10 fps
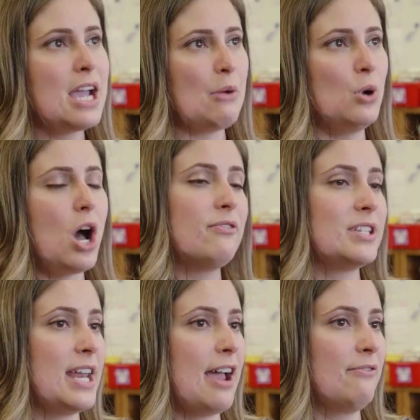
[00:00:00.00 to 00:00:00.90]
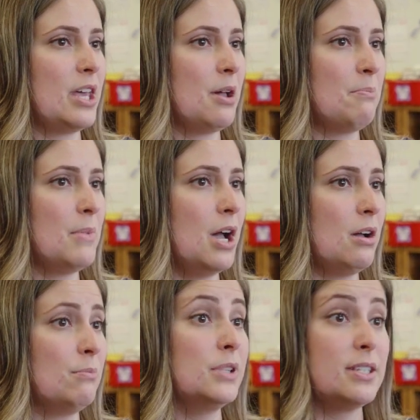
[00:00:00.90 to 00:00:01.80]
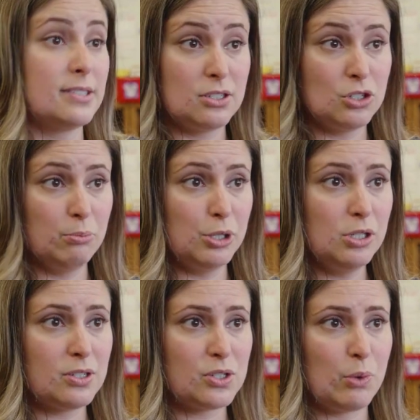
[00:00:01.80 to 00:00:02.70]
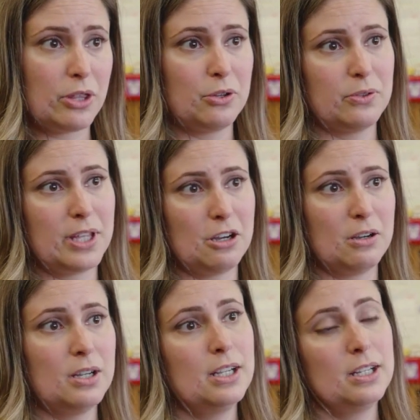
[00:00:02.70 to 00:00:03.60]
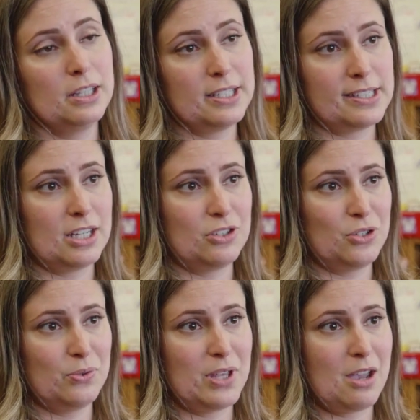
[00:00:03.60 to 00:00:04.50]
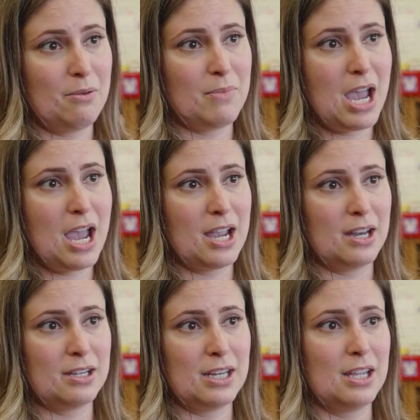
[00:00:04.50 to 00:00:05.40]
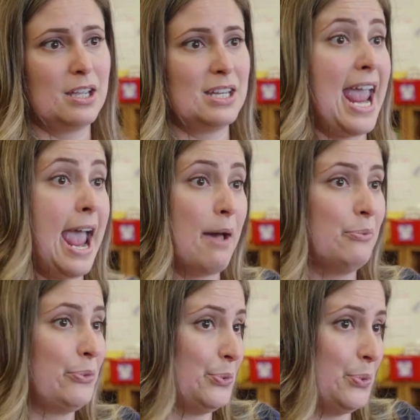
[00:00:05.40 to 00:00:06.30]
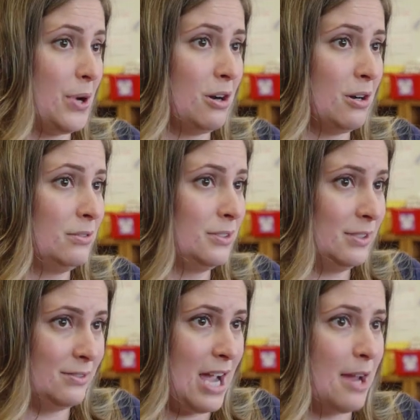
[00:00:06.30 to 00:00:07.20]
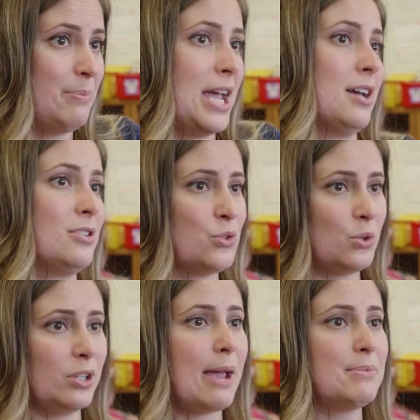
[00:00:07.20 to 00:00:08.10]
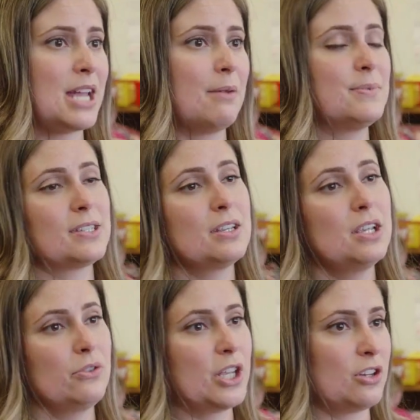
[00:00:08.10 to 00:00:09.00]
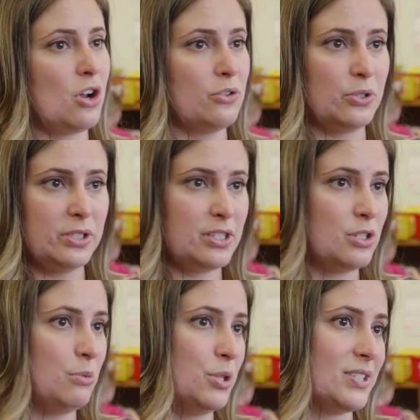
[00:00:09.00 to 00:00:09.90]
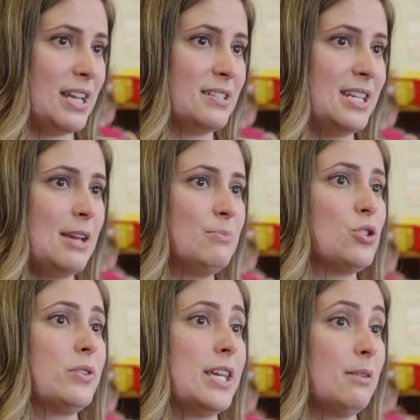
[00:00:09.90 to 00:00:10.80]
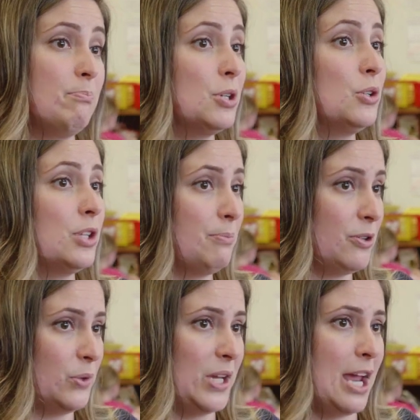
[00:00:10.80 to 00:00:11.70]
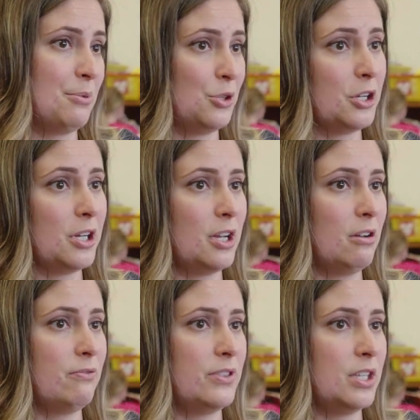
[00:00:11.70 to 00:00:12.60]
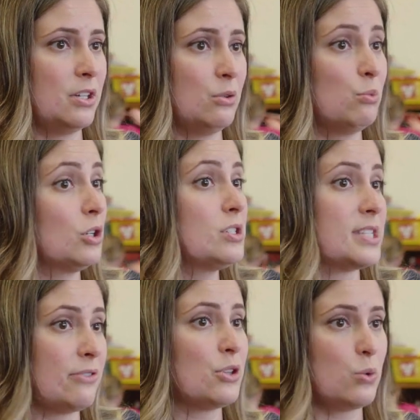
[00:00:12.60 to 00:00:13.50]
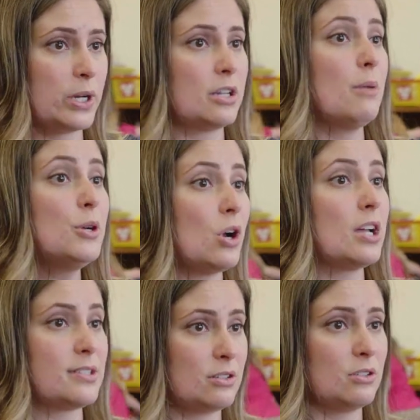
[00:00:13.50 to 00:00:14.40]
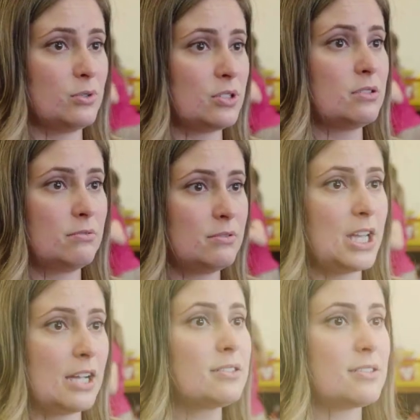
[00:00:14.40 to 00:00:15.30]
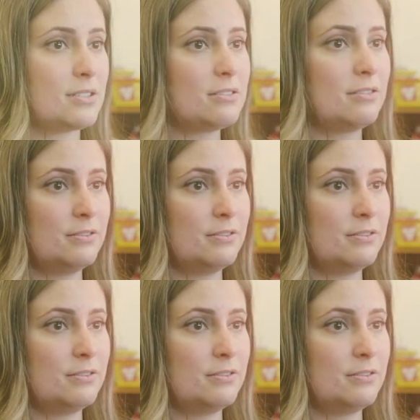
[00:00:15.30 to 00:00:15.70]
I will often have them listen to books, whether they're listening to them on an app through our iPads or laptops. They can also listen to books on tape so they can build up the vocabulary of the words that they're going to come across in those texts.